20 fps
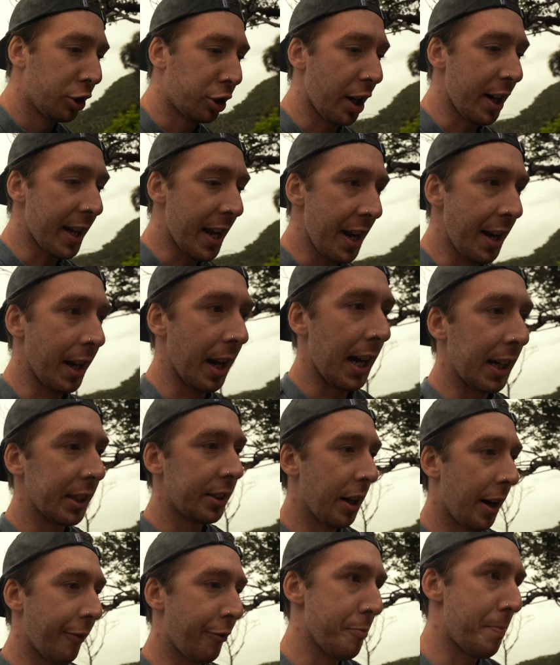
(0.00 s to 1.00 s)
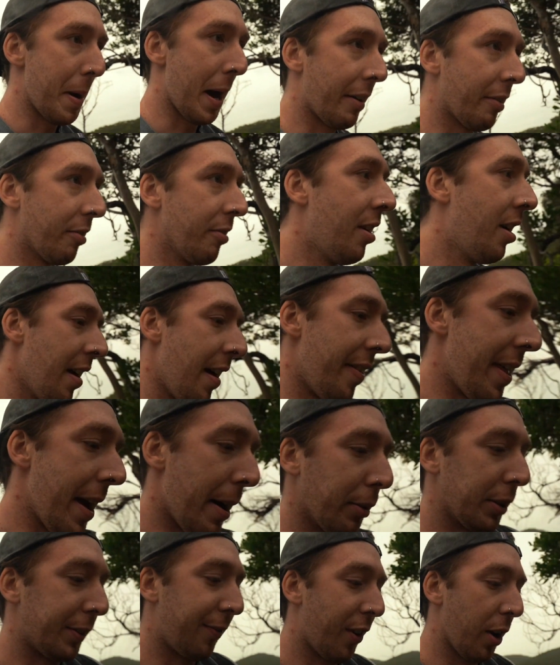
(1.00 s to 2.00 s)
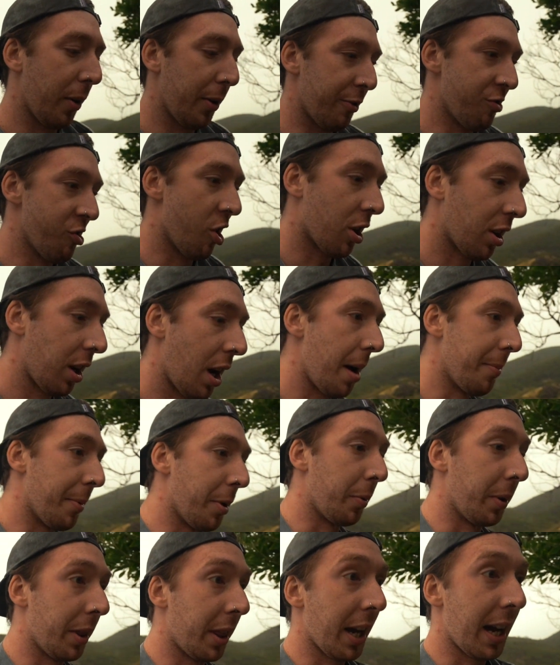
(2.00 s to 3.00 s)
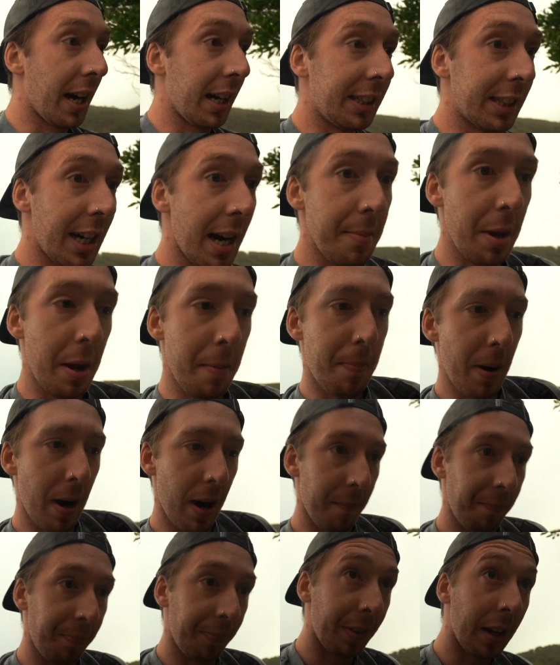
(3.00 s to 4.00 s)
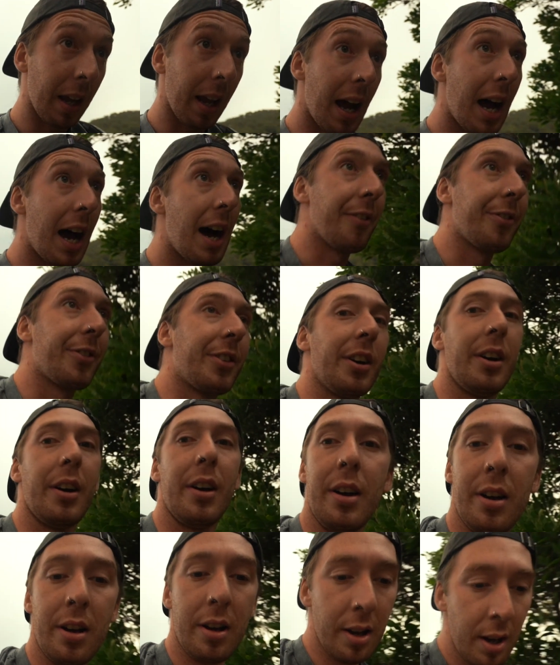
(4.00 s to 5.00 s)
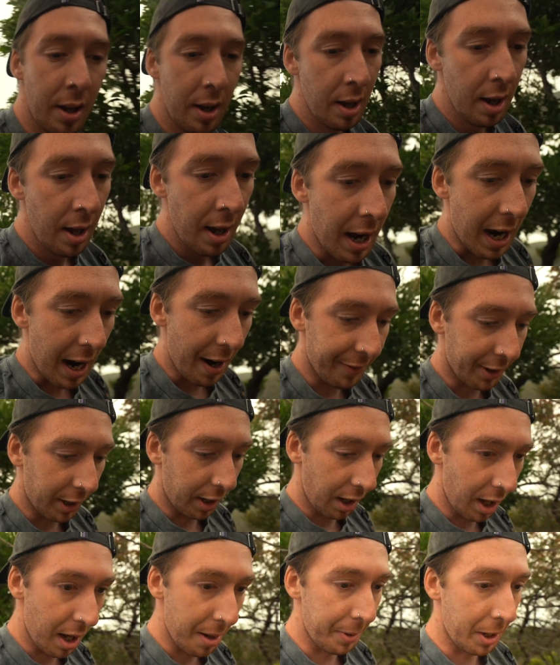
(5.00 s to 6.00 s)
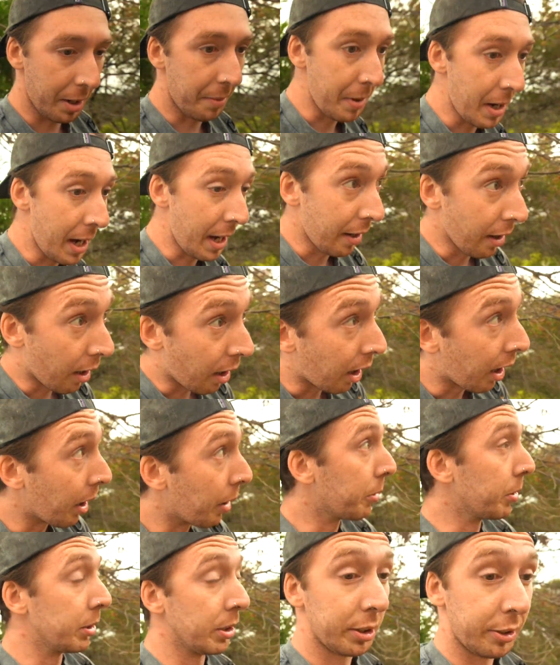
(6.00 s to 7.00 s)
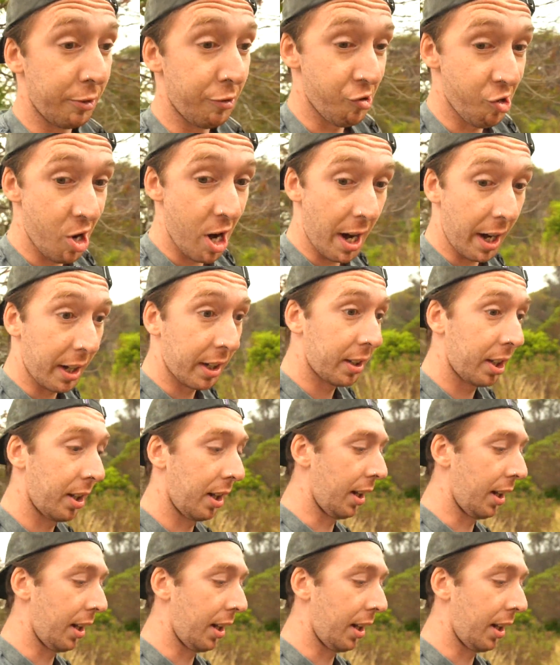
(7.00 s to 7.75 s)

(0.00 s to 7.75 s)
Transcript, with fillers: Tried to get in last night for a paddle. That was following rock climbing with uh, Jamie, but after after climbing, man, I was wrecked.